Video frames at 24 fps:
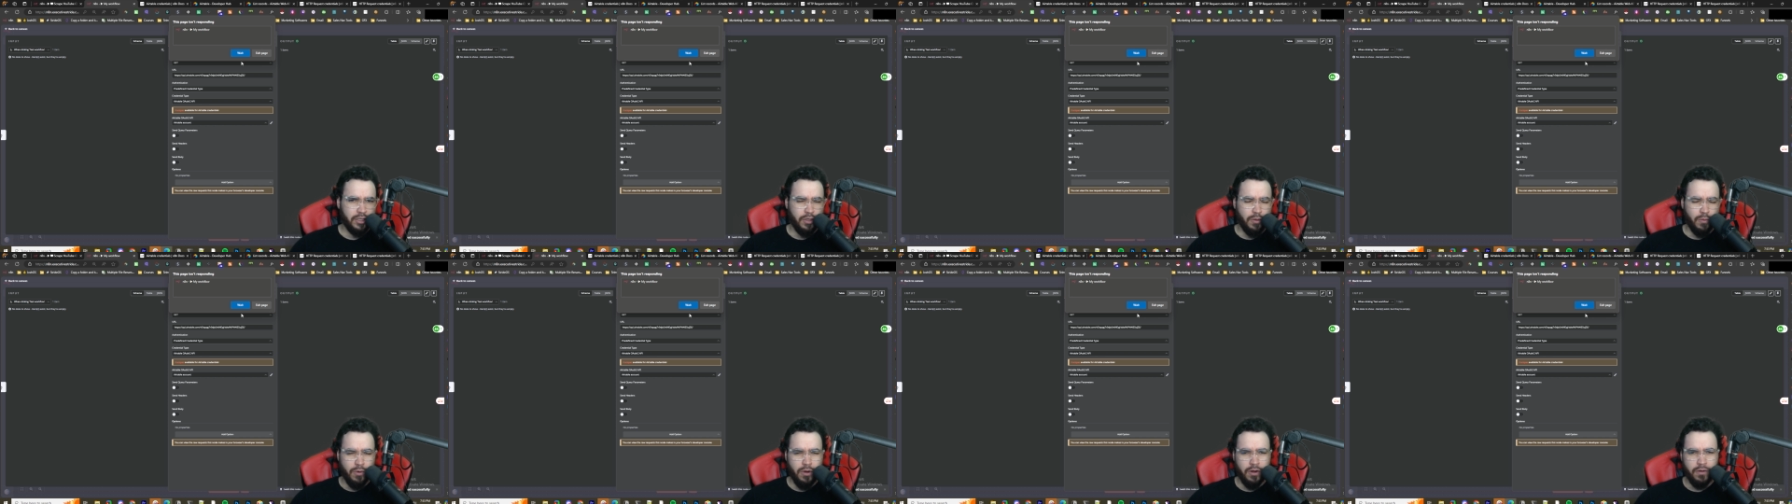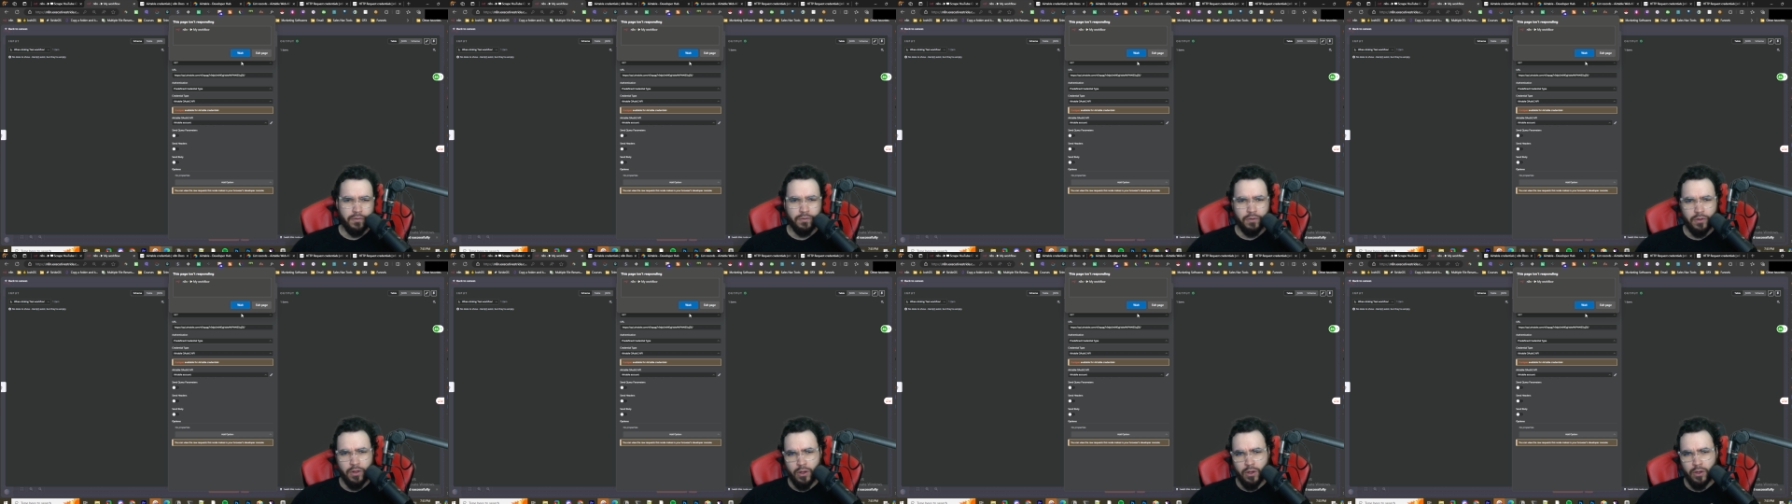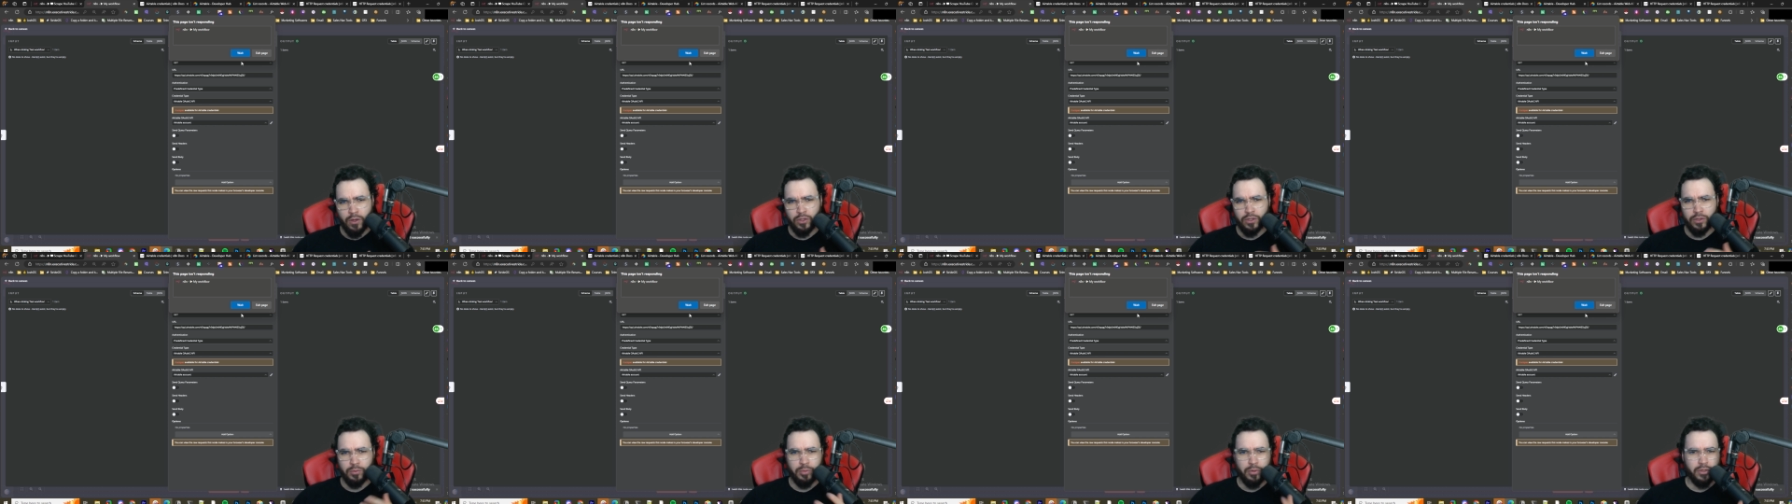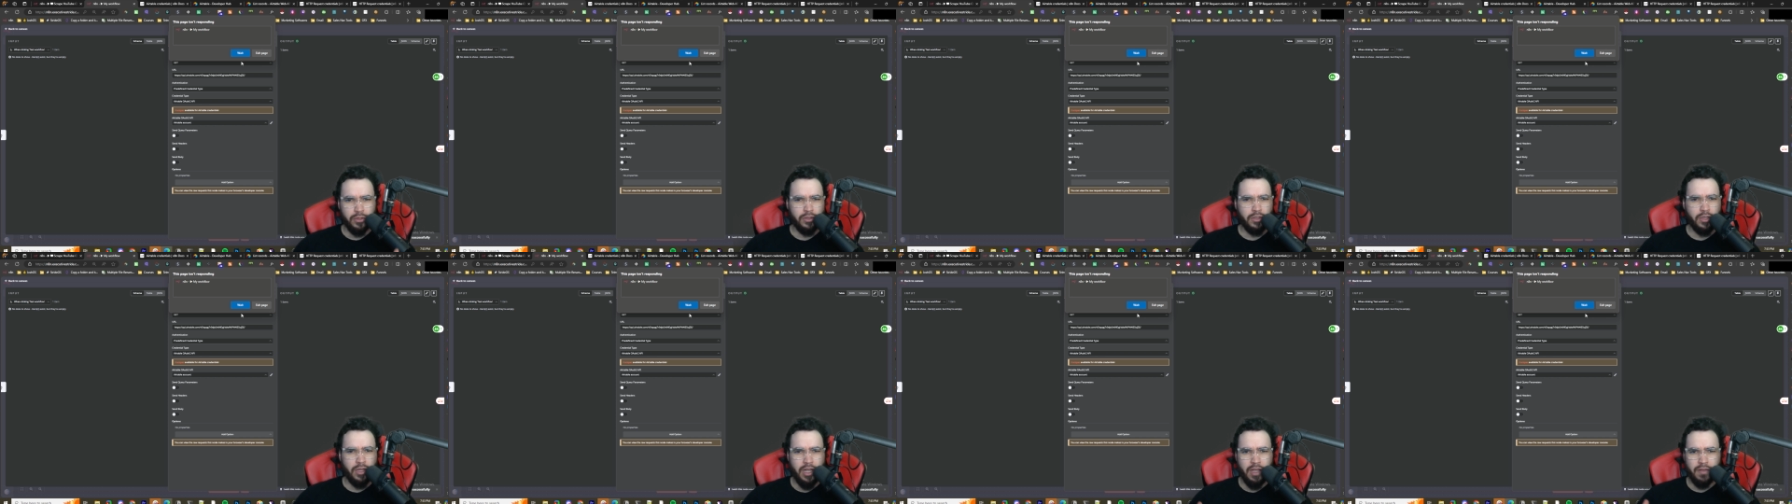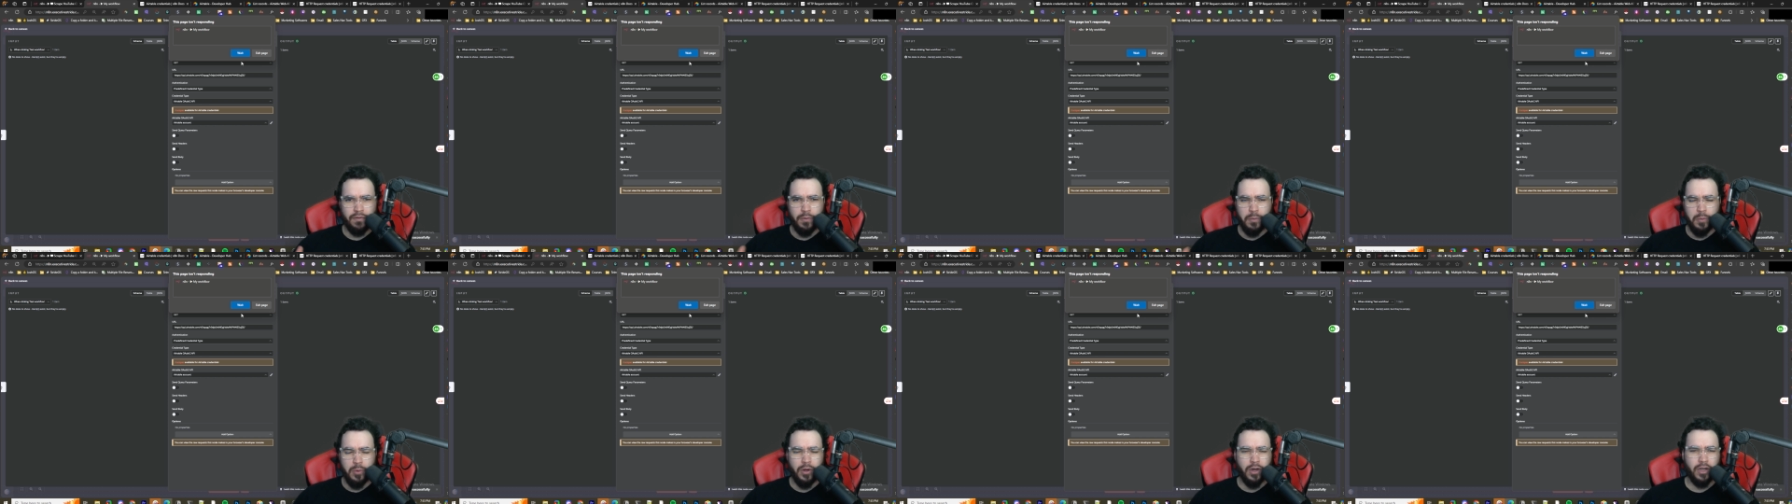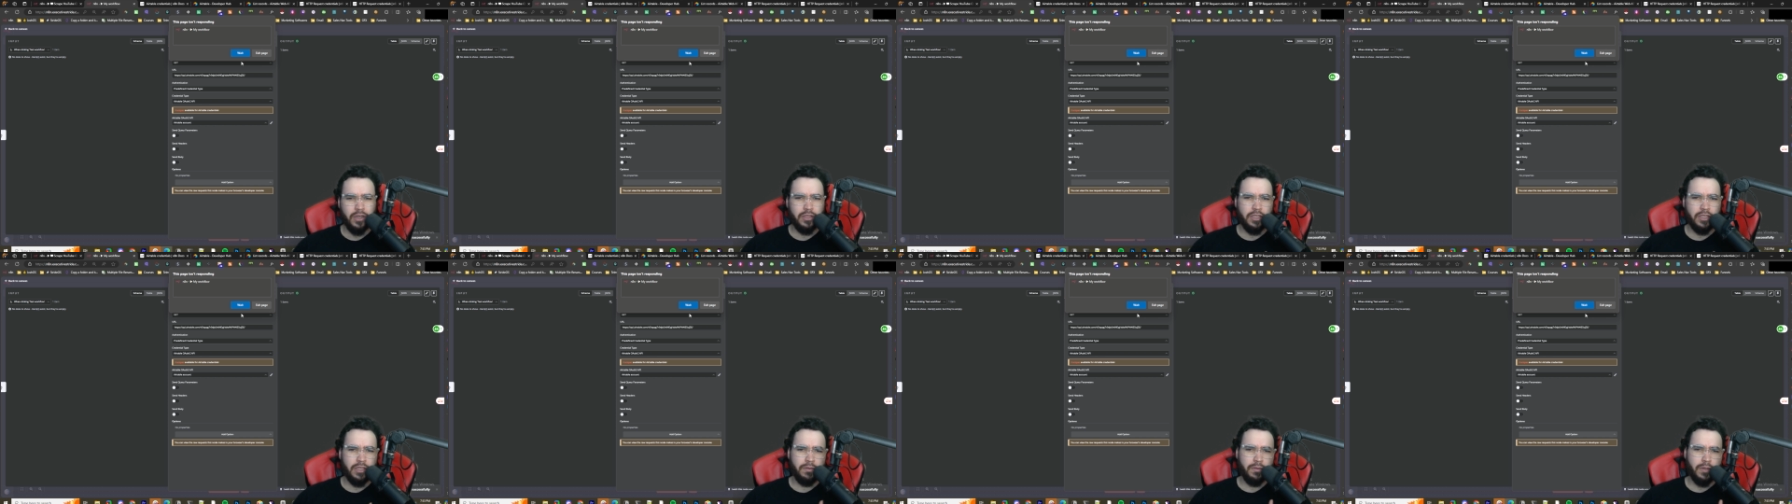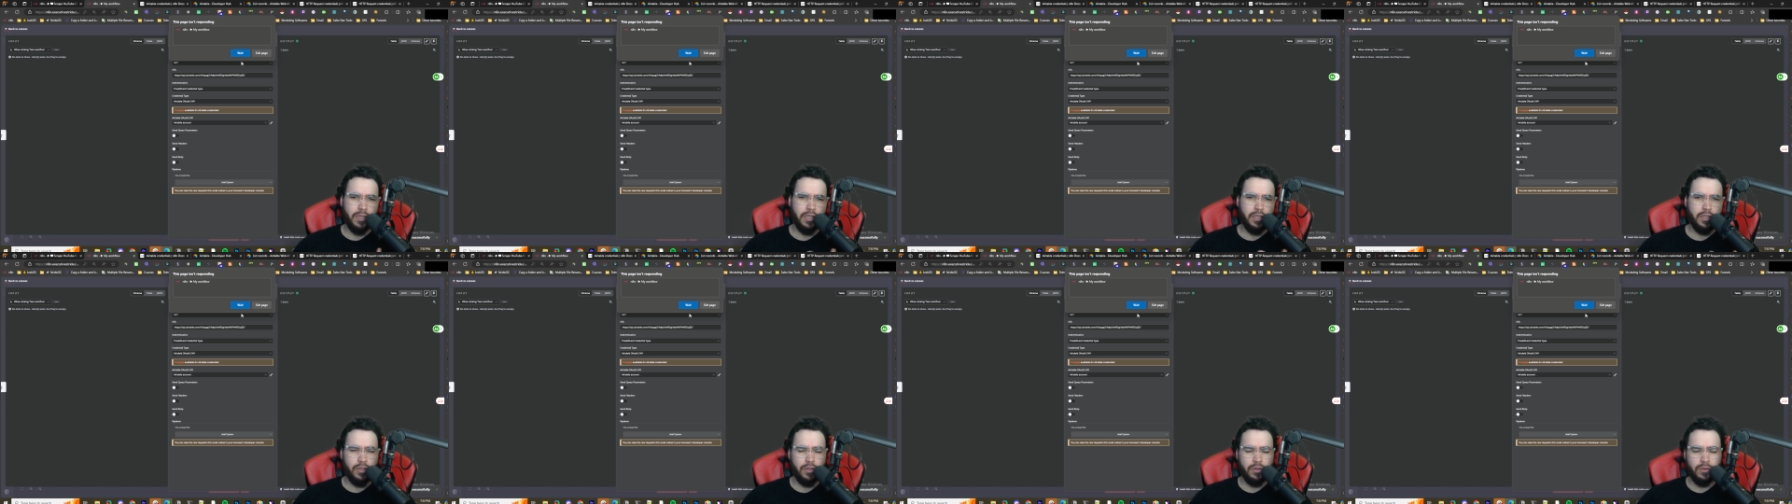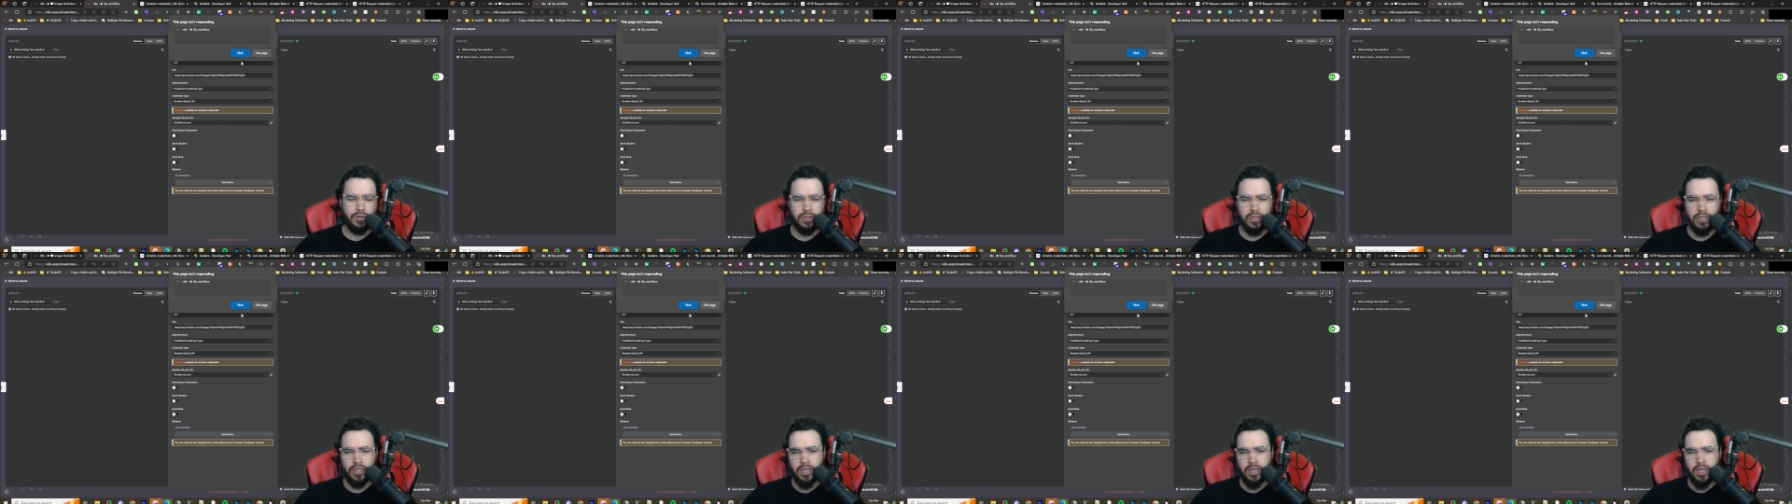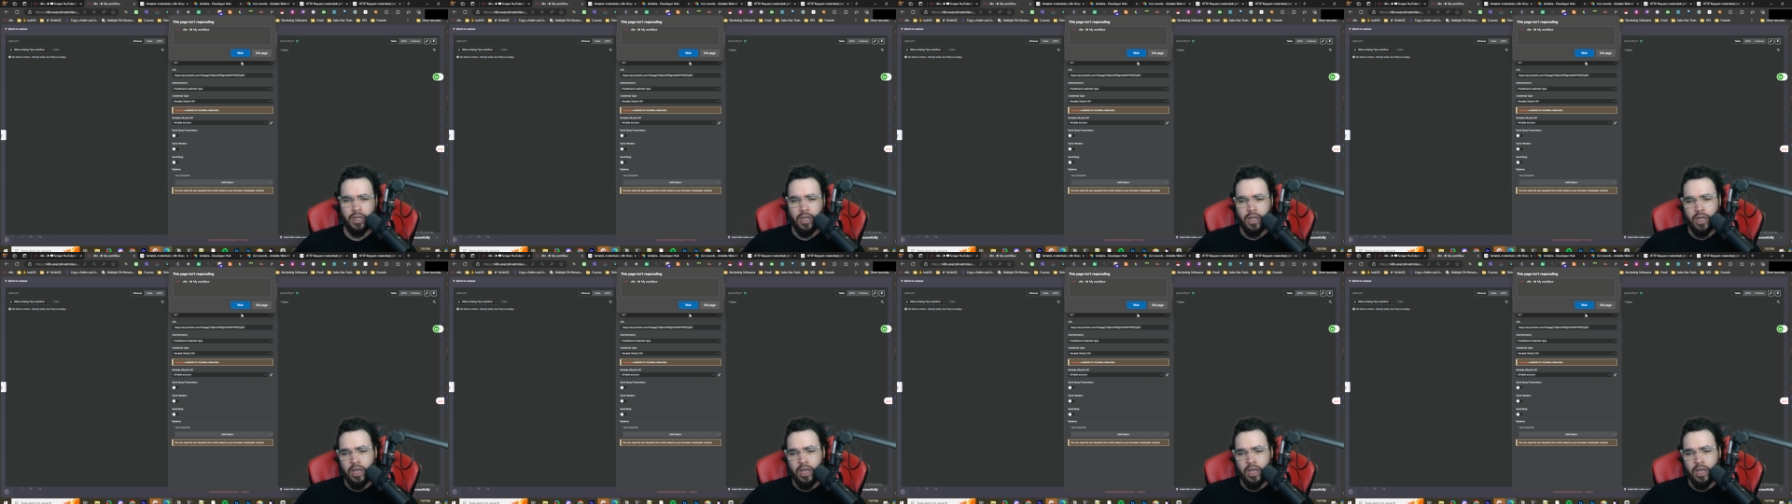your workflows, your personal life, your productivity using